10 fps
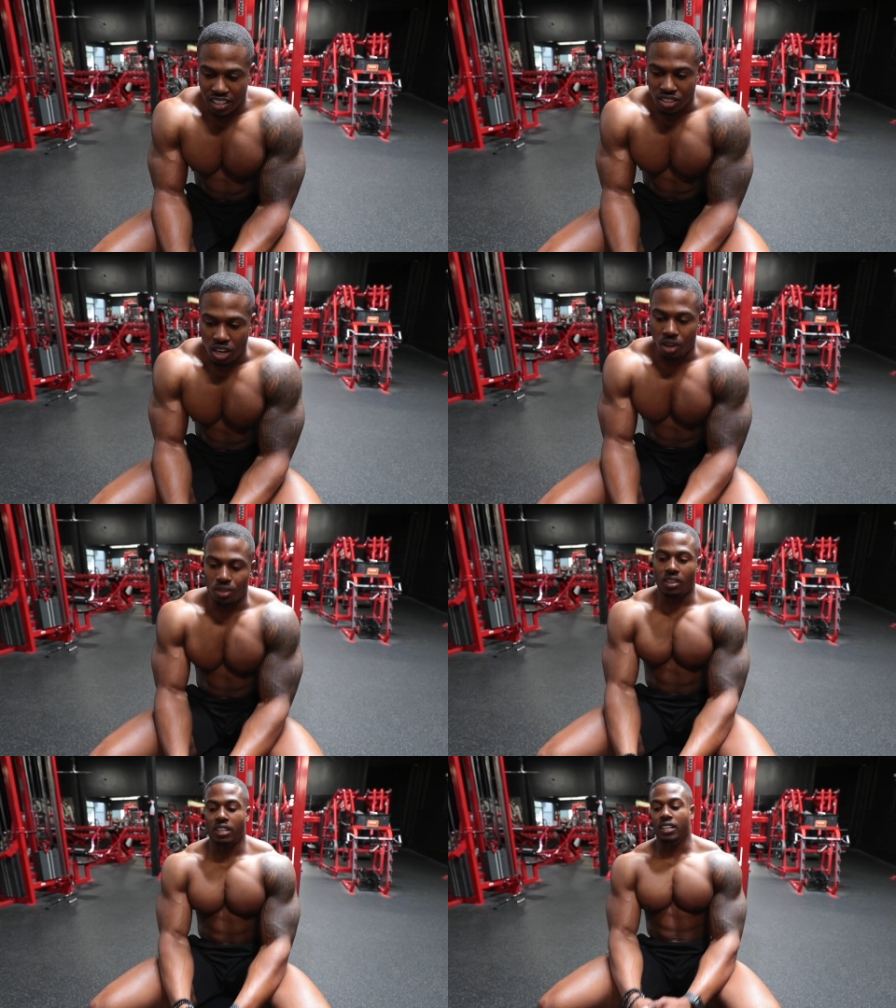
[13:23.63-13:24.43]

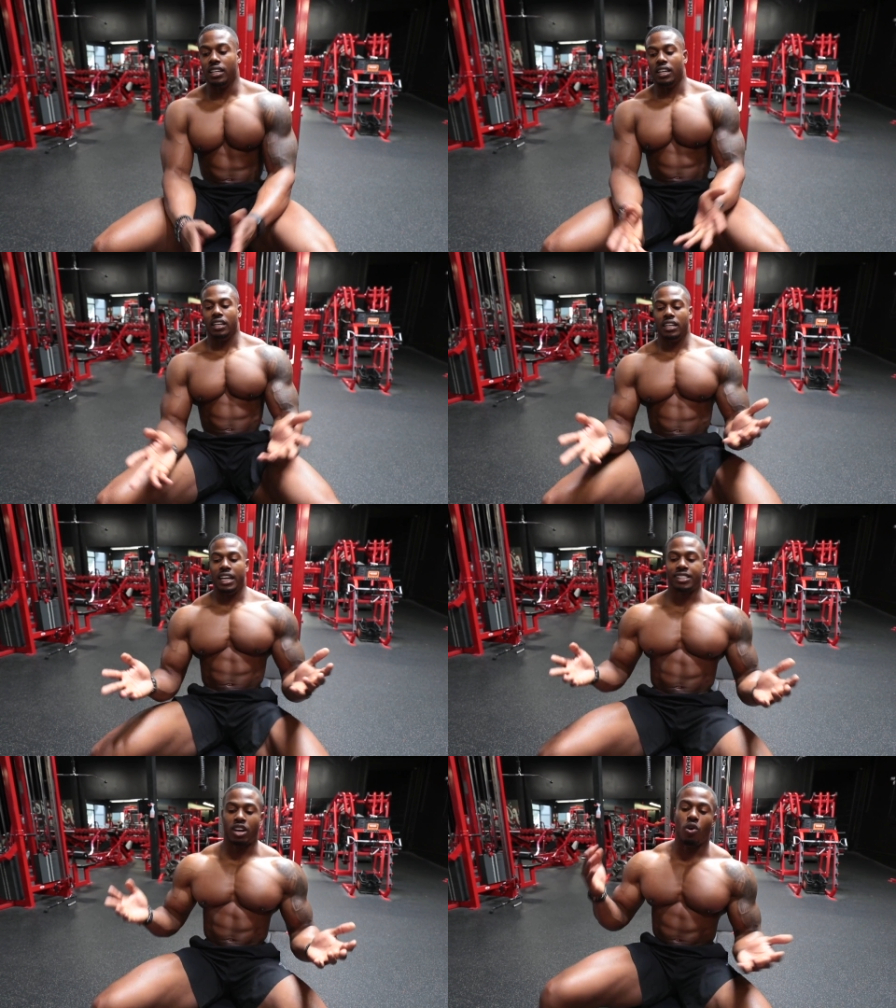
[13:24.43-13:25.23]
So
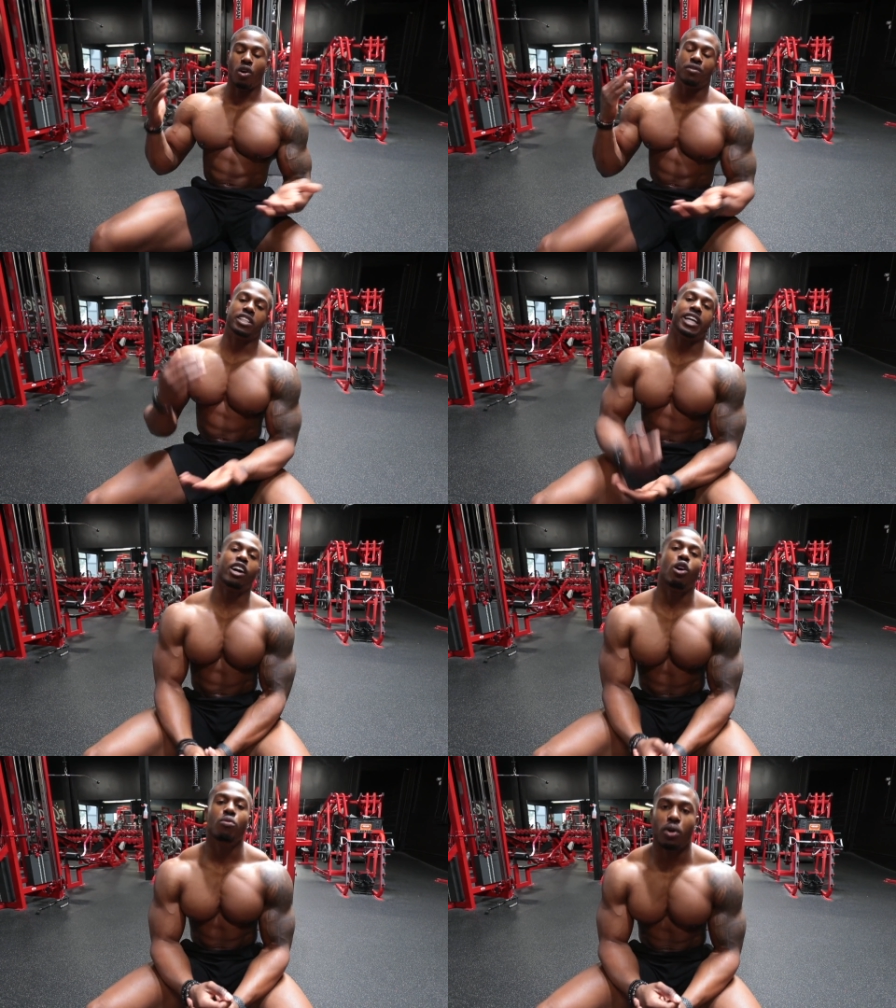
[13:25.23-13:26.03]
let's go over the
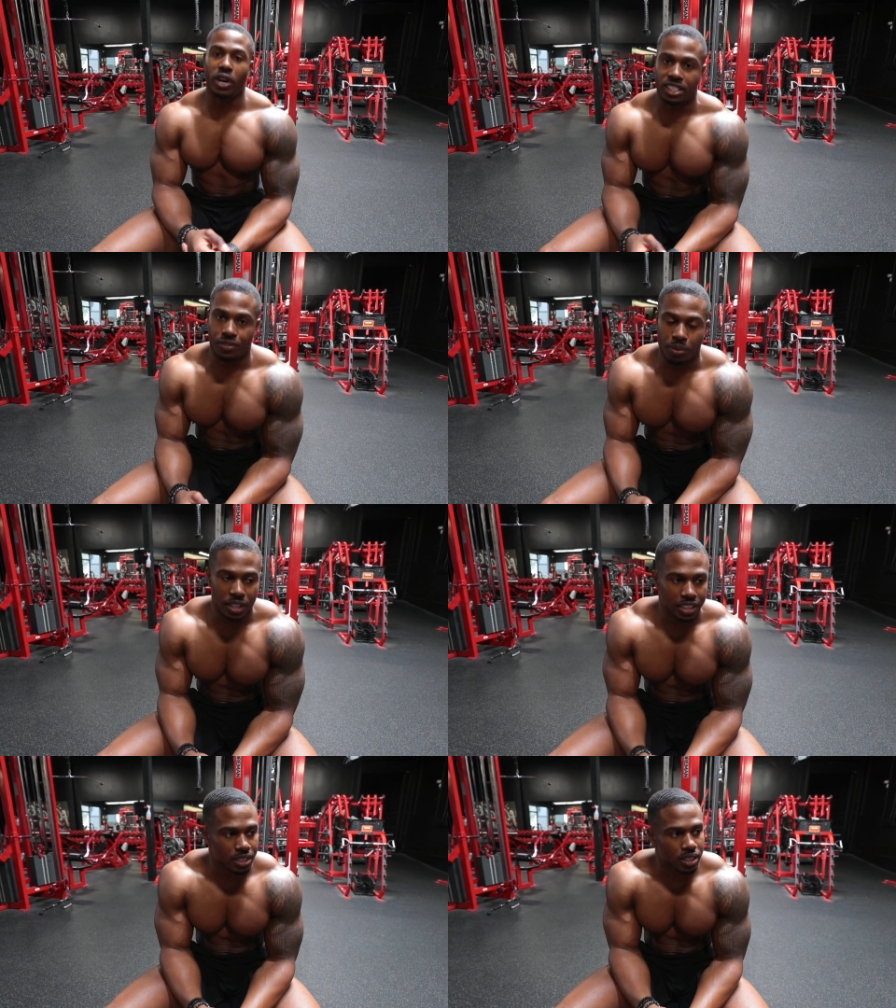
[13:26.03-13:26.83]
take-home points from
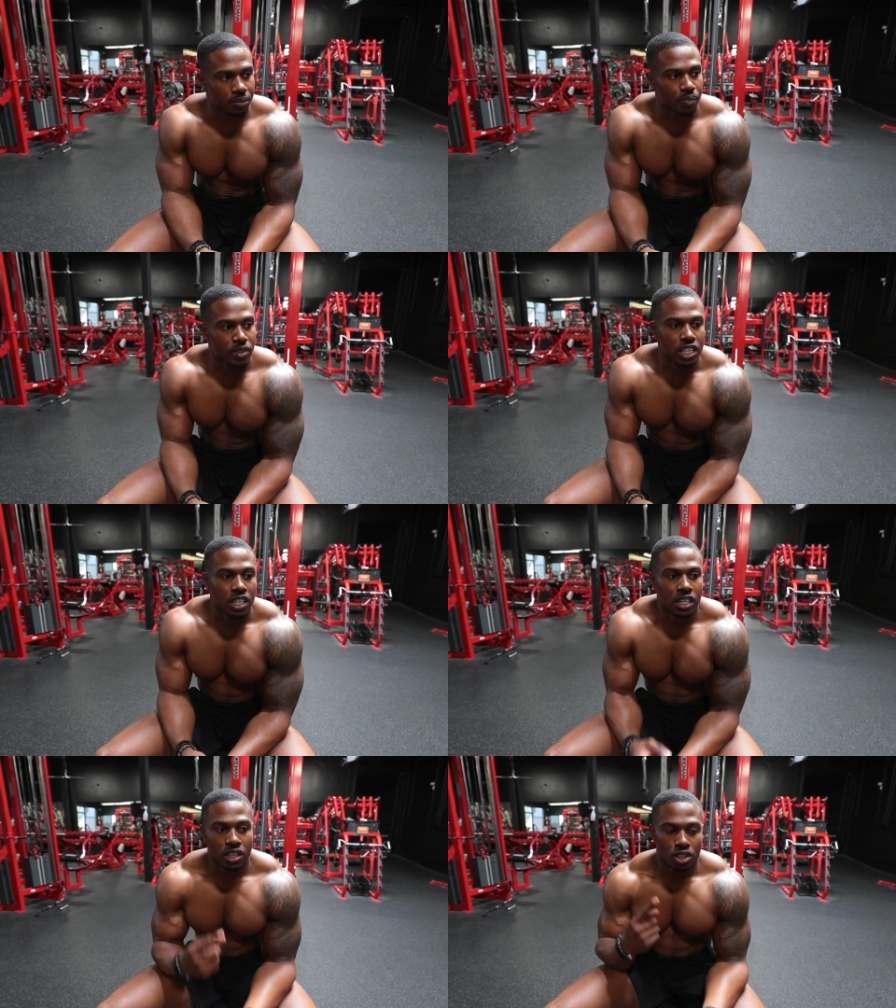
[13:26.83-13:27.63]
this.
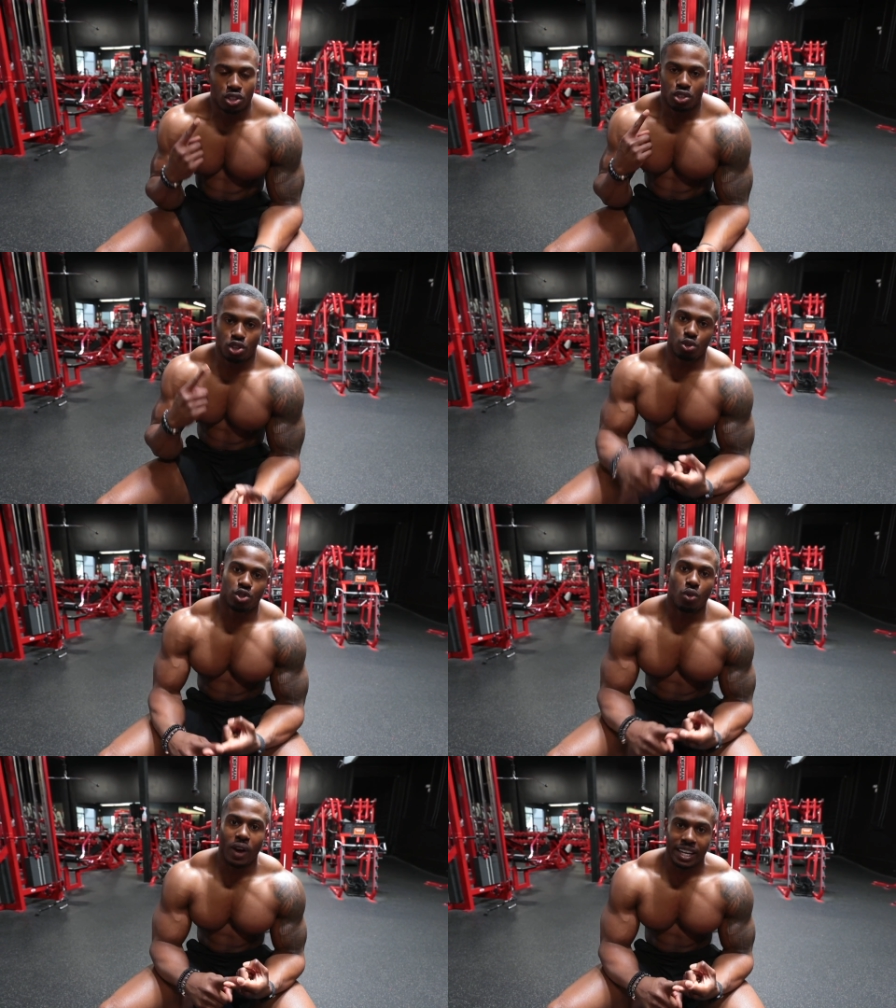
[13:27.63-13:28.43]
Choose
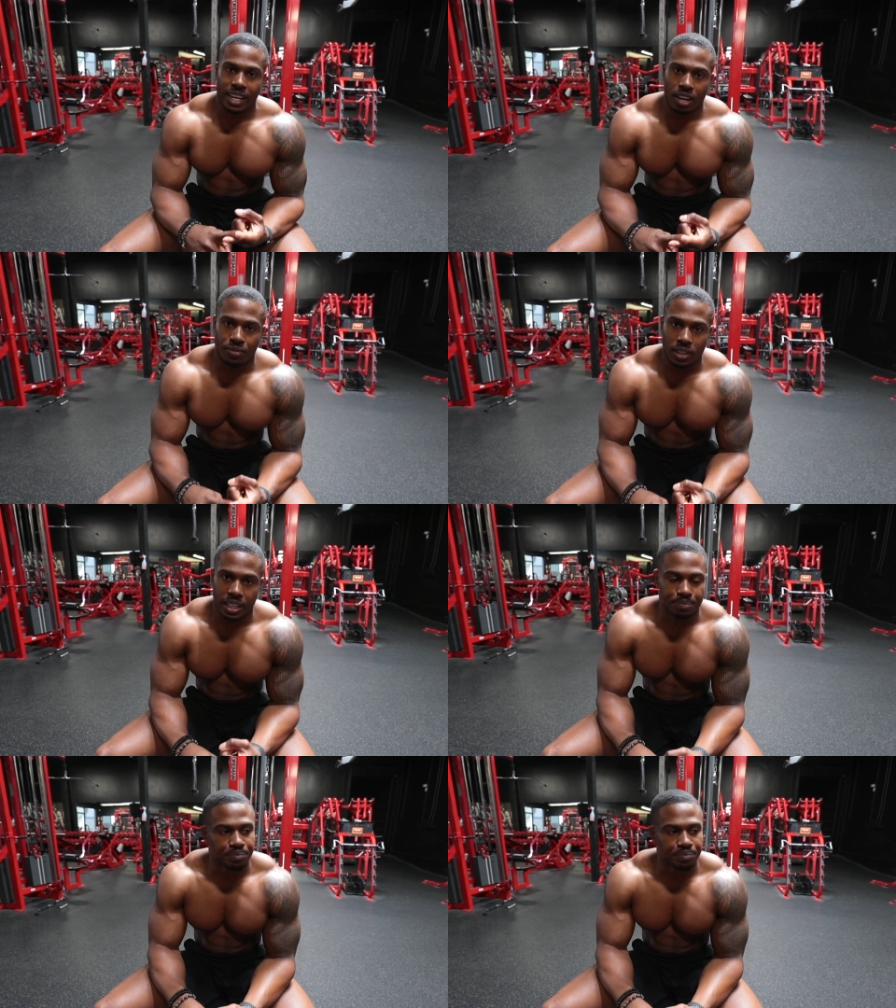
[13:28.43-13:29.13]
your weight carefully.